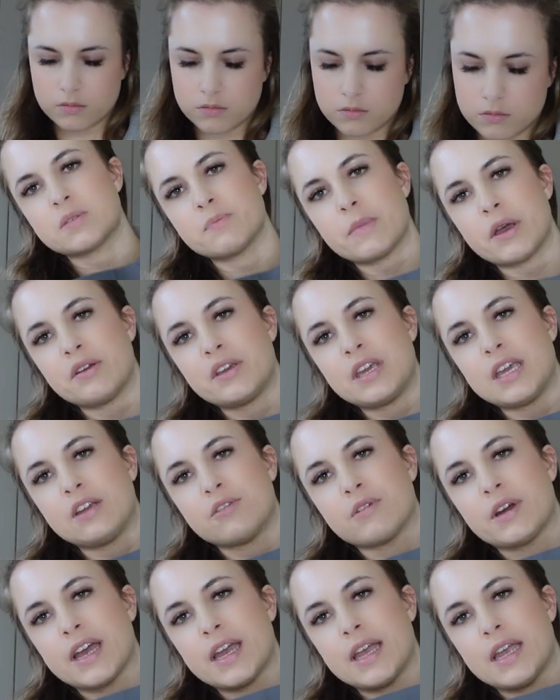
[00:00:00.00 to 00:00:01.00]
Smoky
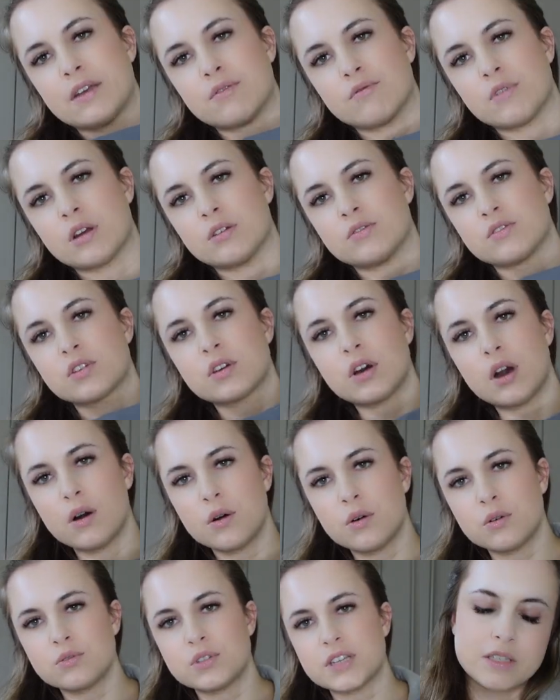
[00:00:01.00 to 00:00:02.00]
Grey Rose
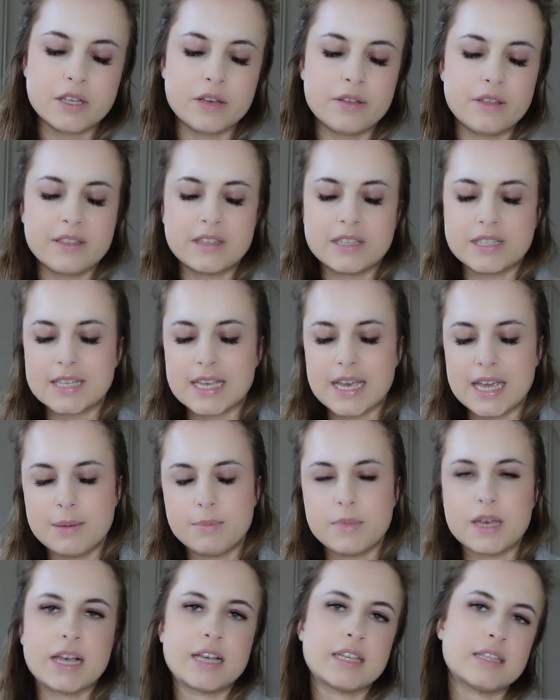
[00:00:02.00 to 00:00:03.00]
Gold. So they're the
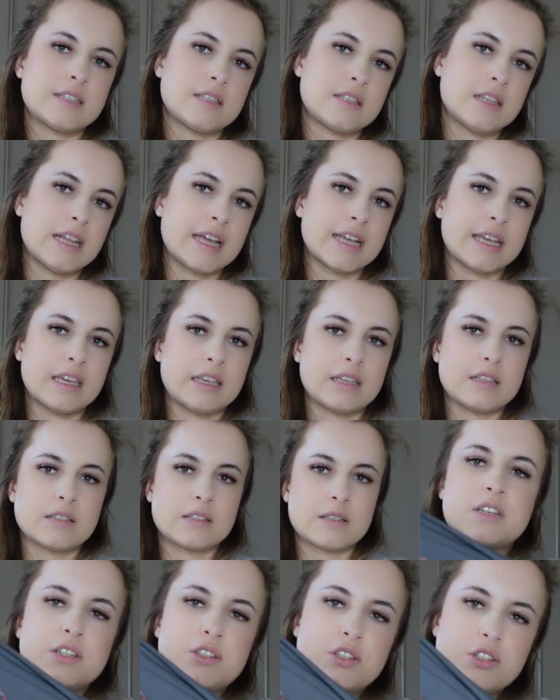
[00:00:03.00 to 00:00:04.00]
same as the
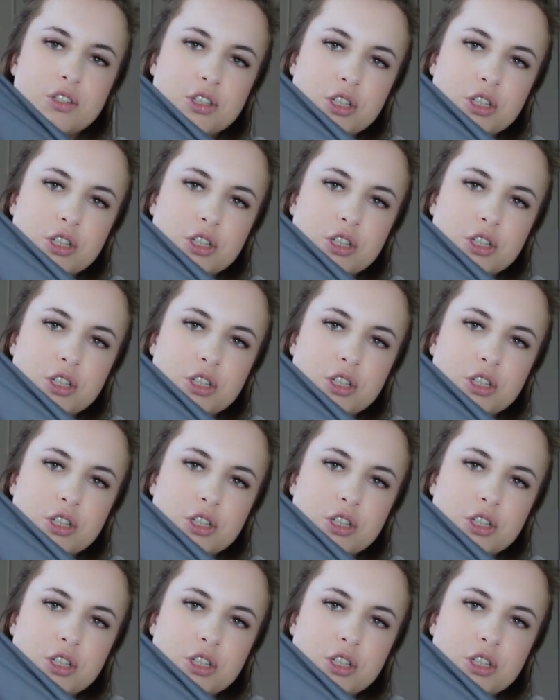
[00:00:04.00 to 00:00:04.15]
leggings I just